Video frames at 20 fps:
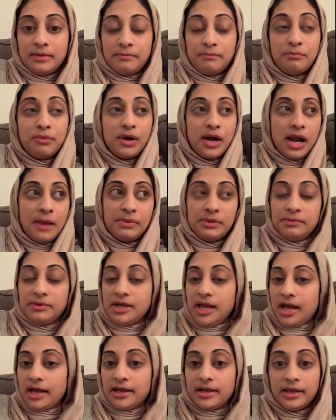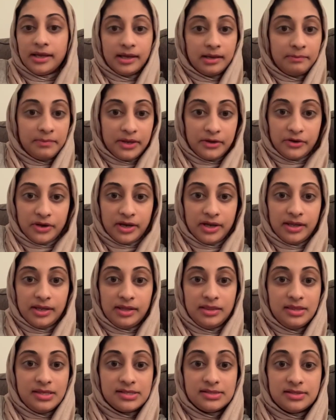Probably not gonna get better
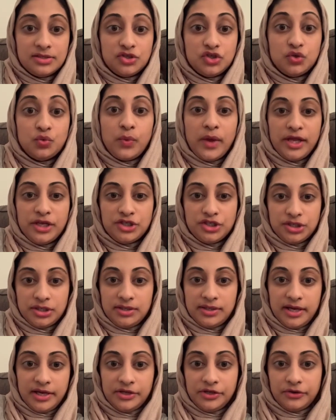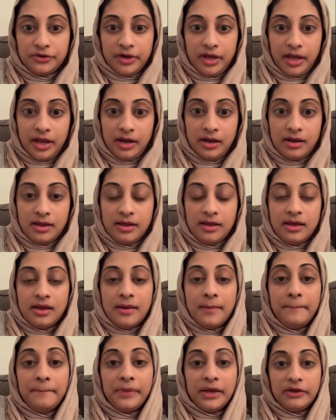in the situation that you're in.
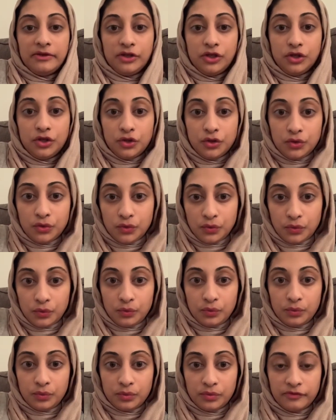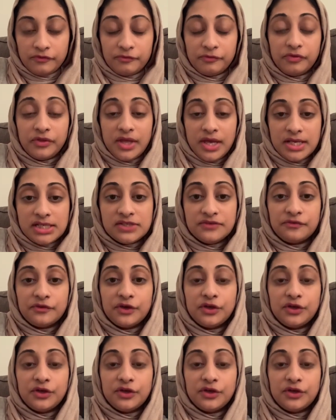But you, things for